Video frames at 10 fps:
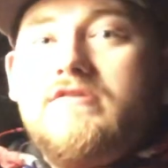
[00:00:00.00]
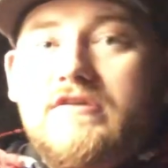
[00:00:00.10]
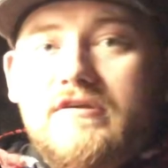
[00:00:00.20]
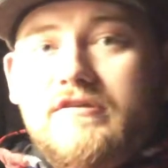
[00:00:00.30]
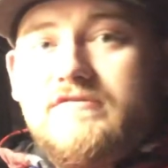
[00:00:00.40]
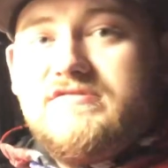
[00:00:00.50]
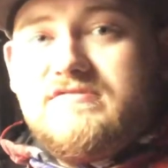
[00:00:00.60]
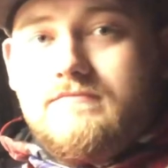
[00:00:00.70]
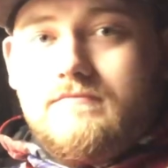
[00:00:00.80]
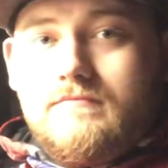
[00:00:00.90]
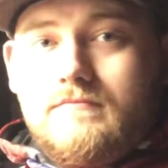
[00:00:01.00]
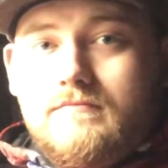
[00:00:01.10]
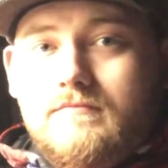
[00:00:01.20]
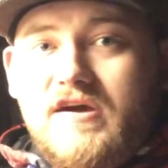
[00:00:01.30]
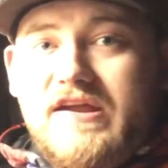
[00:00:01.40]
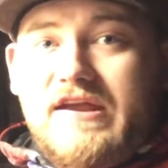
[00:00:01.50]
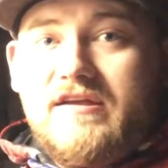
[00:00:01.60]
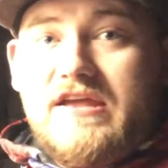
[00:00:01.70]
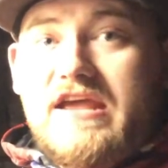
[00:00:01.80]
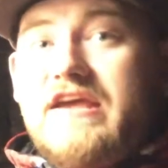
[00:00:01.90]
you lose money.
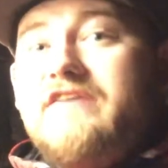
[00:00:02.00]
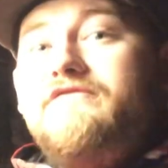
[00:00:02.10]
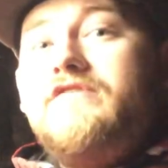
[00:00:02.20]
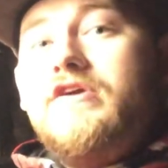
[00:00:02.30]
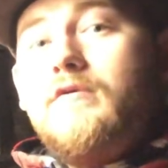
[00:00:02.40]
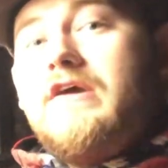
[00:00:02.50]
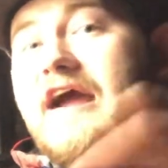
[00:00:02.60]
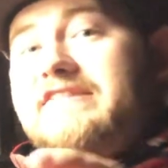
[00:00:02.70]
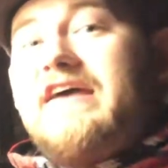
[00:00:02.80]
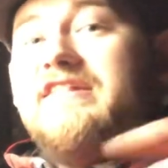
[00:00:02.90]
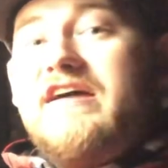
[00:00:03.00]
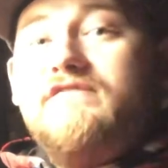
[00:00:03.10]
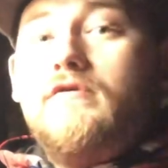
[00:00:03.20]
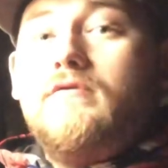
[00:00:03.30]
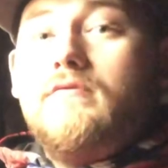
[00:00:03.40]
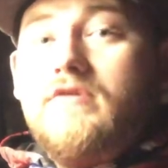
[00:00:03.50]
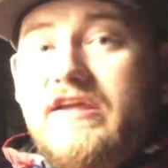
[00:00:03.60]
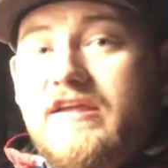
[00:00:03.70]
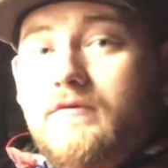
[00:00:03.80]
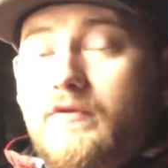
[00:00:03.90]
If you are at that level
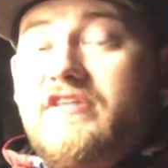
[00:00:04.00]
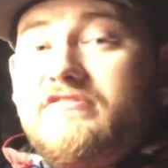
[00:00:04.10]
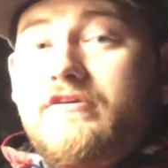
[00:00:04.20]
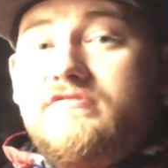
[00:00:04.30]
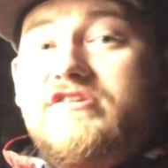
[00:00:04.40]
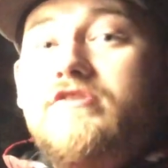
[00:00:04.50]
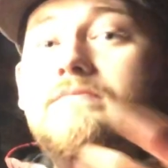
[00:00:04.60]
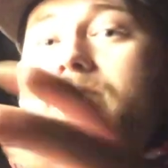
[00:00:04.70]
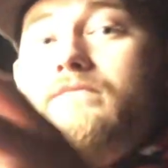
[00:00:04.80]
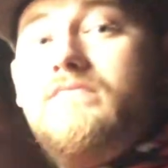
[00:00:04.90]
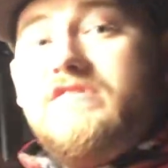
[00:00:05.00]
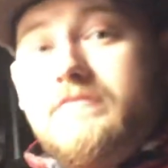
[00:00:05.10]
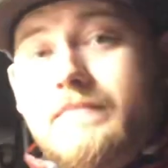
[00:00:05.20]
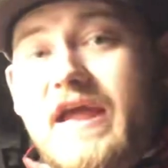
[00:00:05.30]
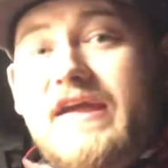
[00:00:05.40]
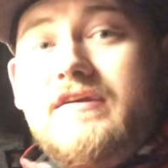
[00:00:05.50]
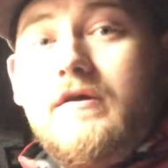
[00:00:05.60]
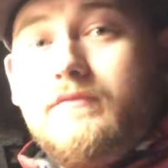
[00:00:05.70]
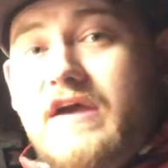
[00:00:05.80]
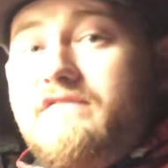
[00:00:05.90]
with YouTube to make
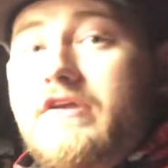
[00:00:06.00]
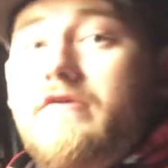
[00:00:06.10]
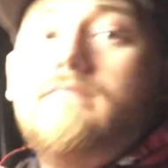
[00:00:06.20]
a revenue.